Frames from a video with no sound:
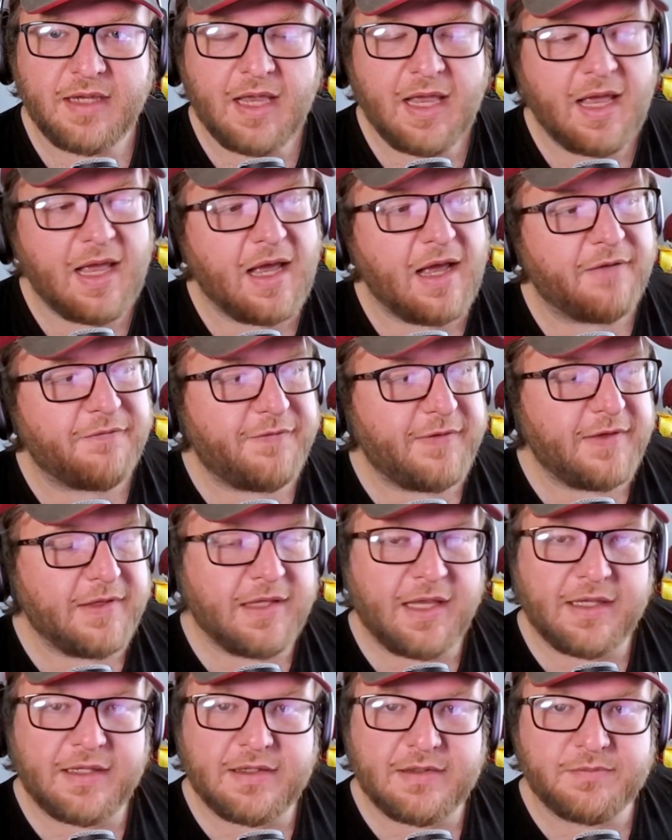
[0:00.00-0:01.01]
I feel
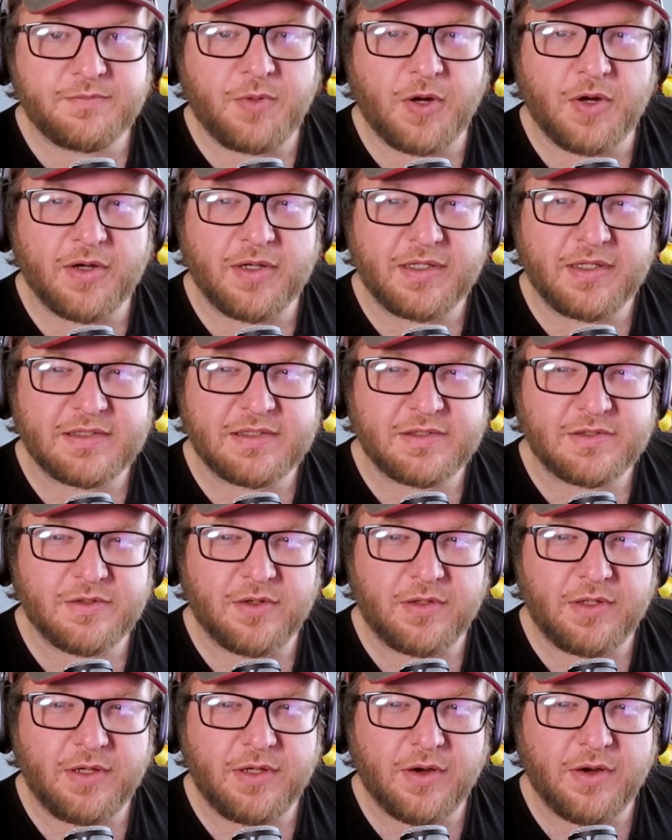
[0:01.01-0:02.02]
like part of this is
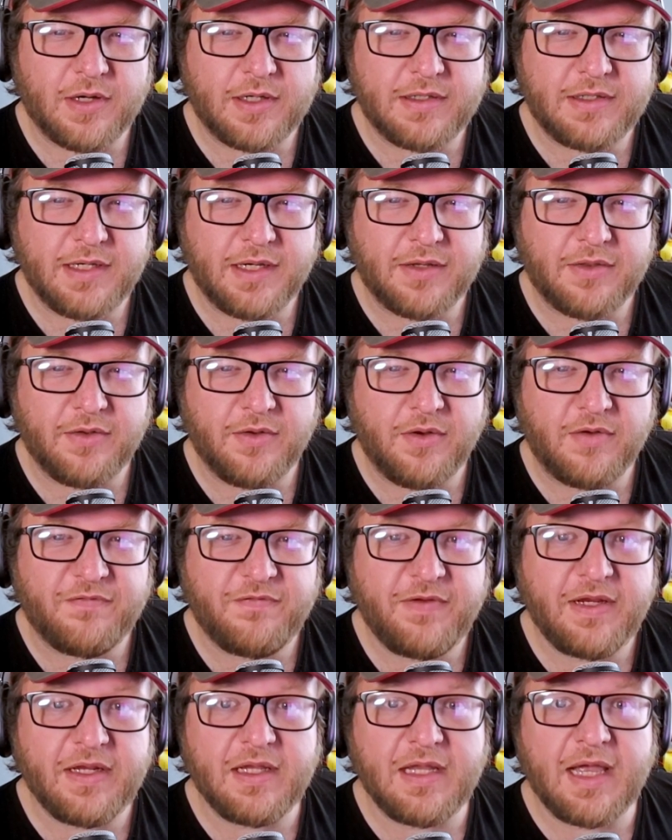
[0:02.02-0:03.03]
on the architect, though. I
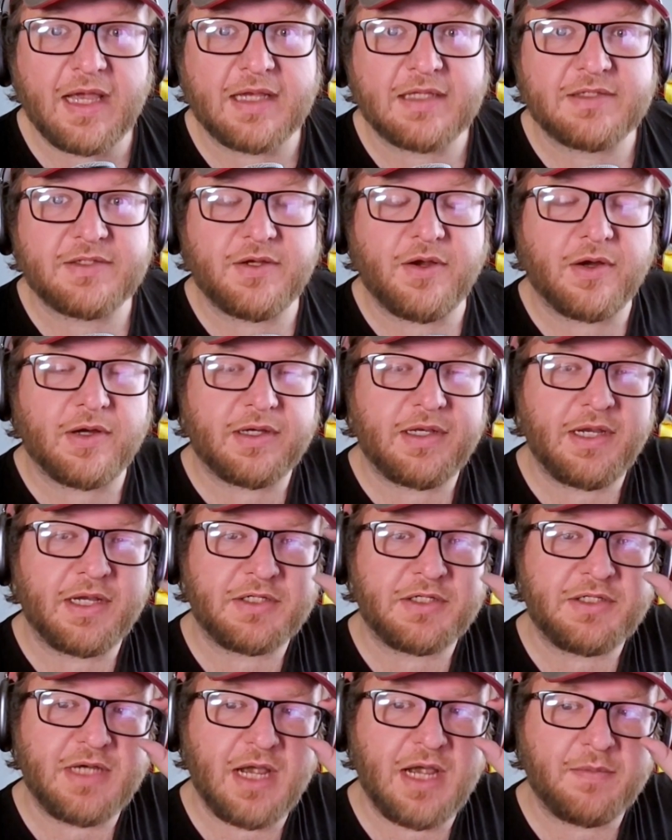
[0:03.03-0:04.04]
feel like it's the
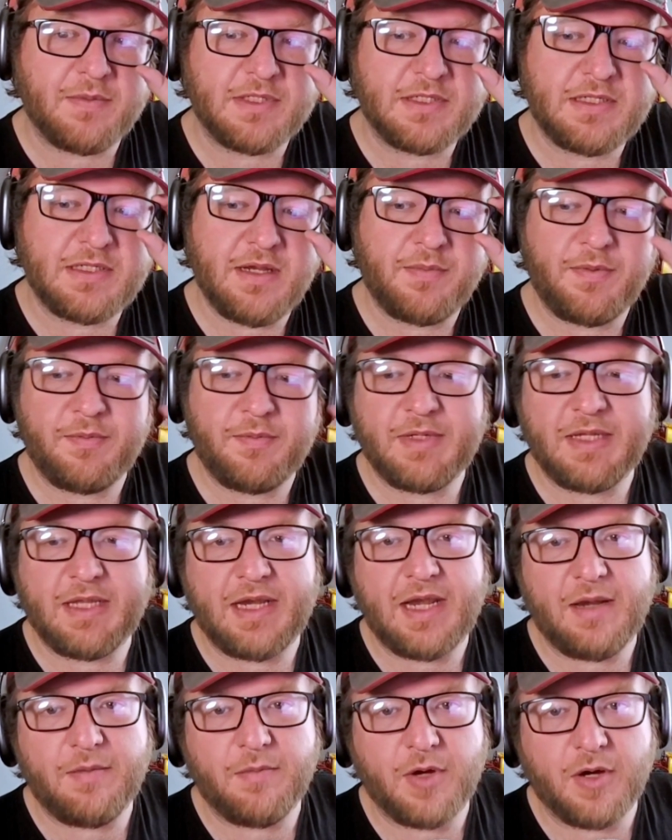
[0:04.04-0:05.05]
architect's job to step in and be
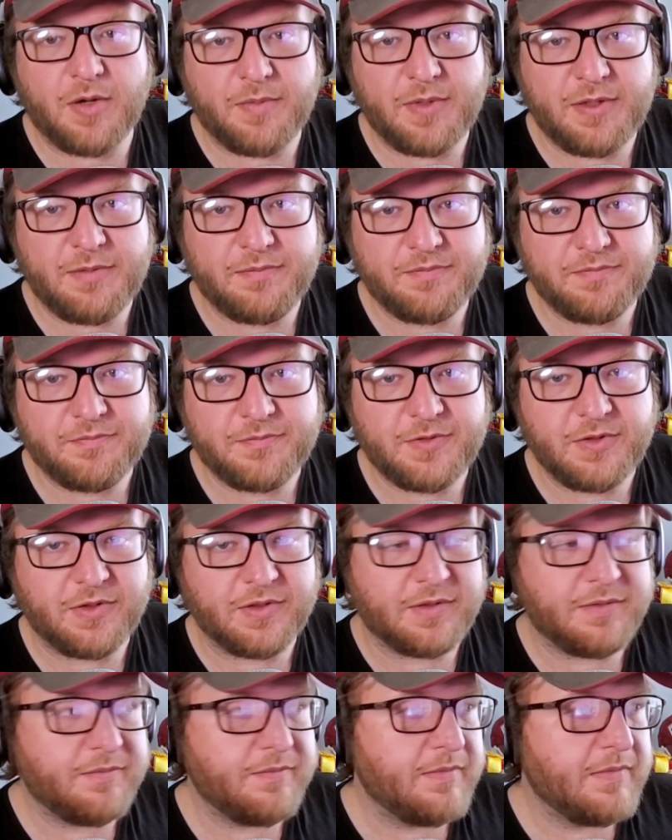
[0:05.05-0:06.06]
like, hey, Barbie,
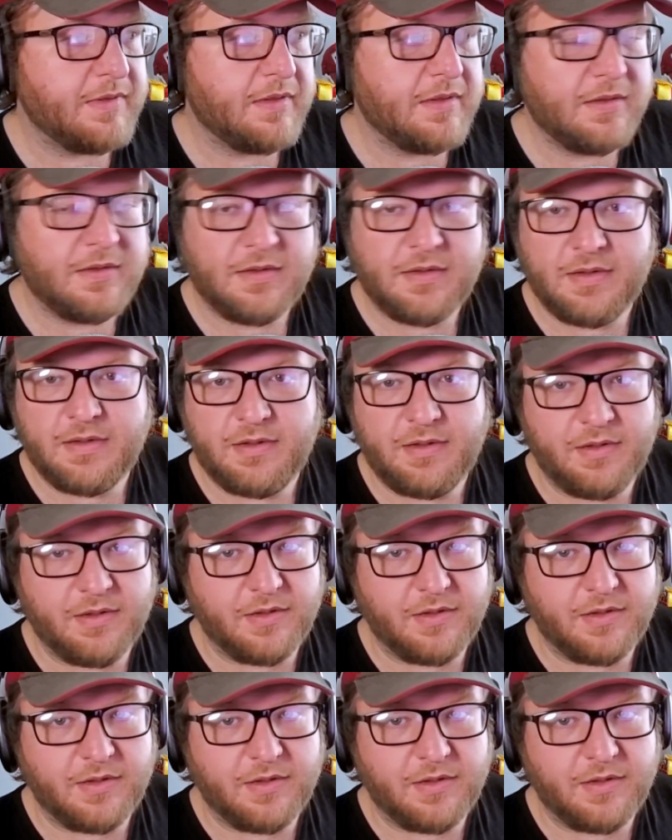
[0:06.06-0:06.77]
look, you look